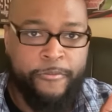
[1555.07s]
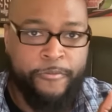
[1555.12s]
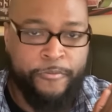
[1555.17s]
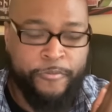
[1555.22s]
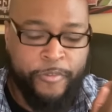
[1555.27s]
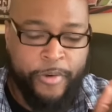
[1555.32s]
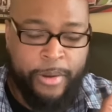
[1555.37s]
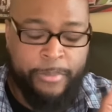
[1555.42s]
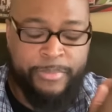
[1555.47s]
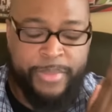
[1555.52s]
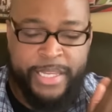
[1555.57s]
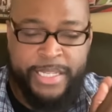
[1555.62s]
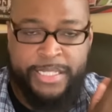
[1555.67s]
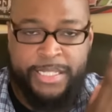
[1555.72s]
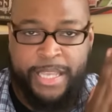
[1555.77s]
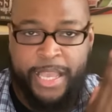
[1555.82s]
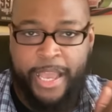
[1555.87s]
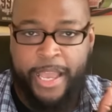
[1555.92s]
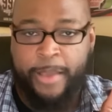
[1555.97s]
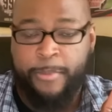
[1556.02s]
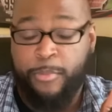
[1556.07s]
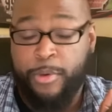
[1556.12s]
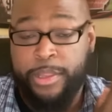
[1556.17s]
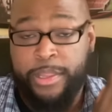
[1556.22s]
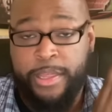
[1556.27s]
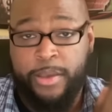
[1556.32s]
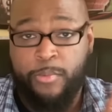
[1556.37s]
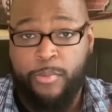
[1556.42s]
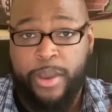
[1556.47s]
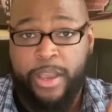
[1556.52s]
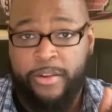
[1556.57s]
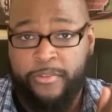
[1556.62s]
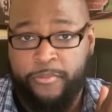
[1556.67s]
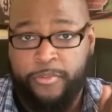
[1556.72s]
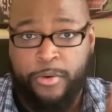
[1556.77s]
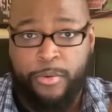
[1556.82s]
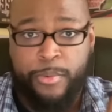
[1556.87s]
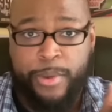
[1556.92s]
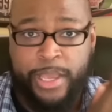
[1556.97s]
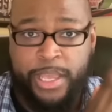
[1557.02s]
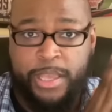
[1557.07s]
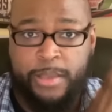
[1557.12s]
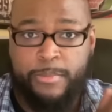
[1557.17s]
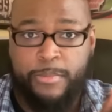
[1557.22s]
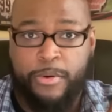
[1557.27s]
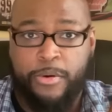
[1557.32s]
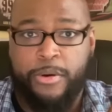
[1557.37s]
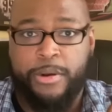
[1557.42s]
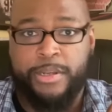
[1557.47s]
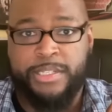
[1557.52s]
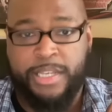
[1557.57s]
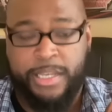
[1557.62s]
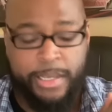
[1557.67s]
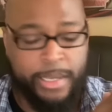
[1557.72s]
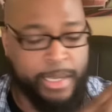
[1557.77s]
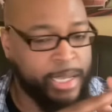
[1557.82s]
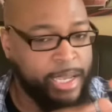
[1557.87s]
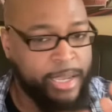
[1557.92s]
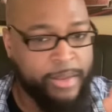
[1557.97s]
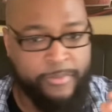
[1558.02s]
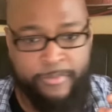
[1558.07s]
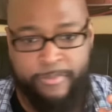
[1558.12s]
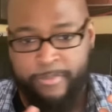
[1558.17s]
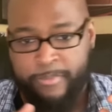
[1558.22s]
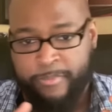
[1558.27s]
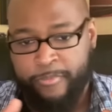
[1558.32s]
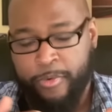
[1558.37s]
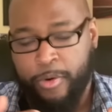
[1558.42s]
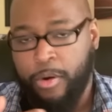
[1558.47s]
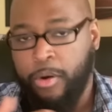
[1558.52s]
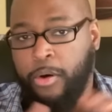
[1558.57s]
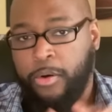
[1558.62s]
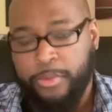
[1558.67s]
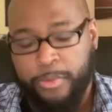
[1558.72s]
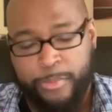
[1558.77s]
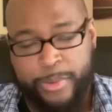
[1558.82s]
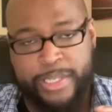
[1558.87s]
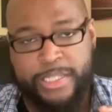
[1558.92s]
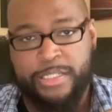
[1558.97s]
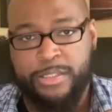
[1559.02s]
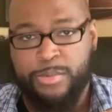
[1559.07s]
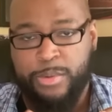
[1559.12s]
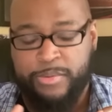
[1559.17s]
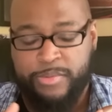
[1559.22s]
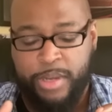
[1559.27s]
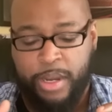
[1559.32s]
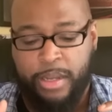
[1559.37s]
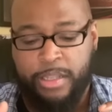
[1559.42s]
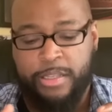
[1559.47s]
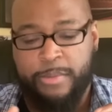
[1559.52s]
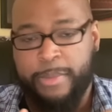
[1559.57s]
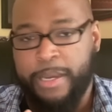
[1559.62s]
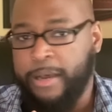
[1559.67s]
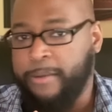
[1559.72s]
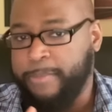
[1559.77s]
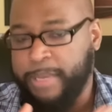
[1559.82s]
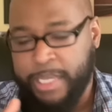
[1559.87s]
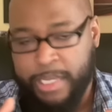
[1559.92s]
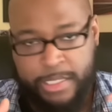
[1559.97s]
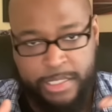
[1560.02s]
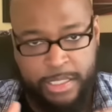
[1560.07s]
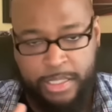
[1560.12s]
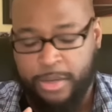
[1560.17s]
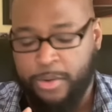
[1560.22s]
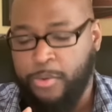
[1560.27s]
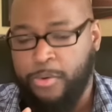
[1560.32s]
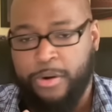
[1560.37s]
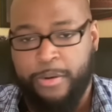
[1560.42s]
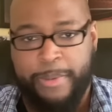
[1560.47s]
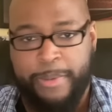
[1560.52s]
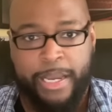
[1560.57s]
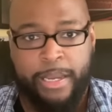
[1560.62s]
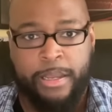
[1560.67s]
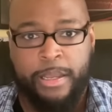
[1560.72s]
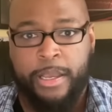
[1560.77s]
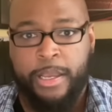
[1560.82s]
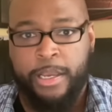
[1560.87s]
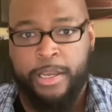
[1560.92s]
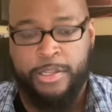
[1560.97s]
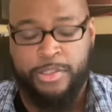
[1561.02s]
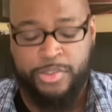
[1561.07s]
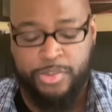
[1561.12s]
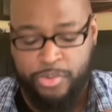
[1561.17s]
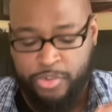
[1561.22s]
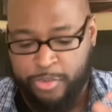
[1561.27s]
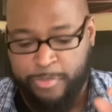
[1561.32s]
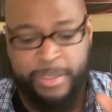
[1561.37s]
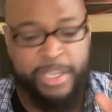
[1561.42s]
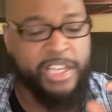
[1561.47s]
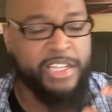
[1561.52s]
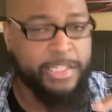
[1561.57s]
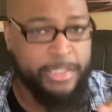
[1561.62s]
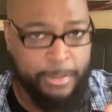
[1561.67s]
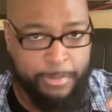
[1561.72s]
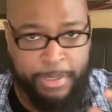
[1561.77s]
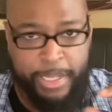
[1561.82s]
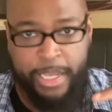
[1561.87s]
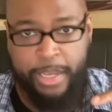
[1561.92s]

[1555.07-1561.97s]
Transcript: from this game with a win for Raheem Morris, again, for all the reasons we've talked about, because of the quarterback concerns, because of the